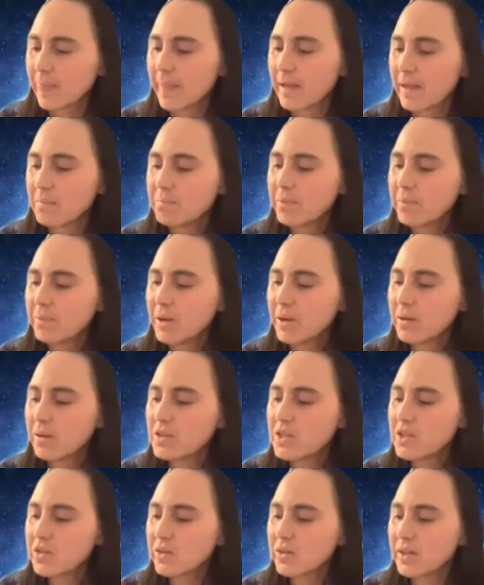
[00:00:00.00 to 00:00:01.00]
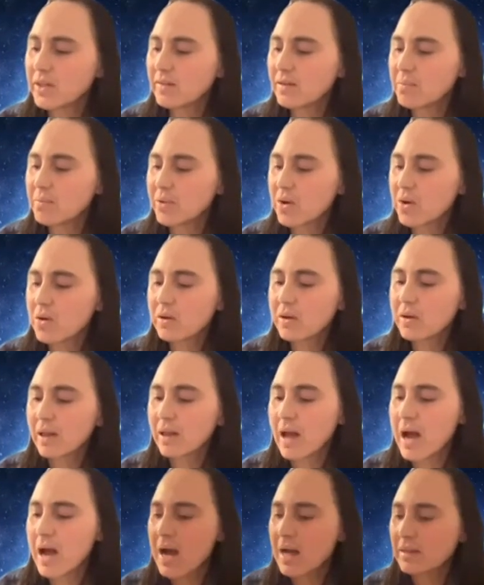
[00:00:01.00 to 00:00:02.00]
Poetry in the broke
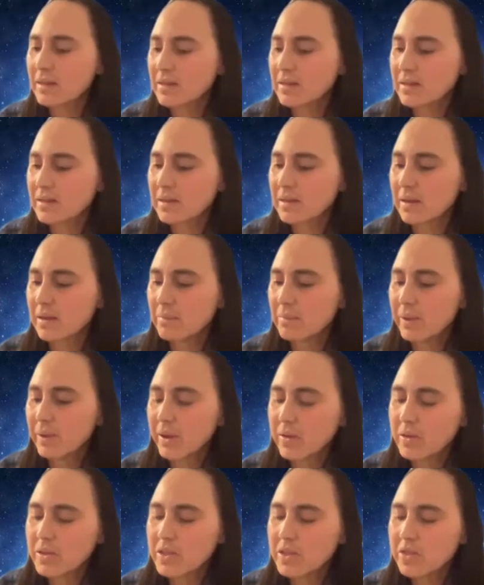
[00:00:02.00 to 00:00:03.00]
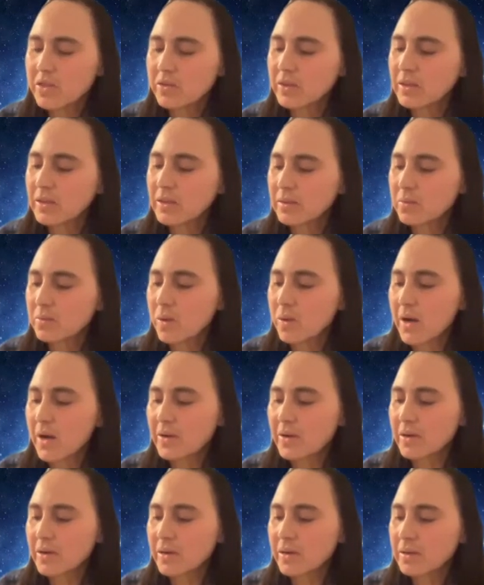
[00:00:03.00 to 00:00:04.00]
glass, poetry in the
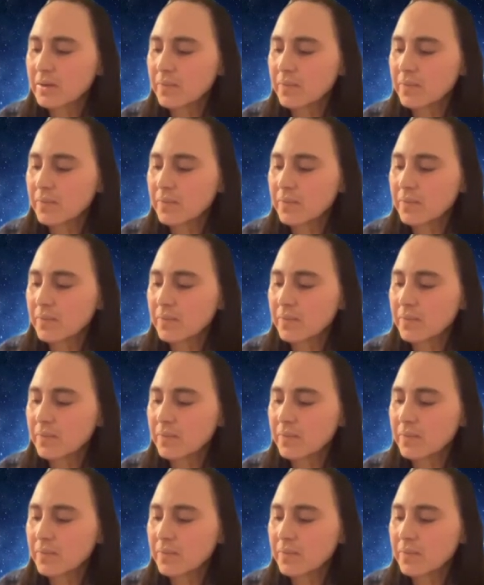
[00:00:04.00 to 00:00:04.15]
water,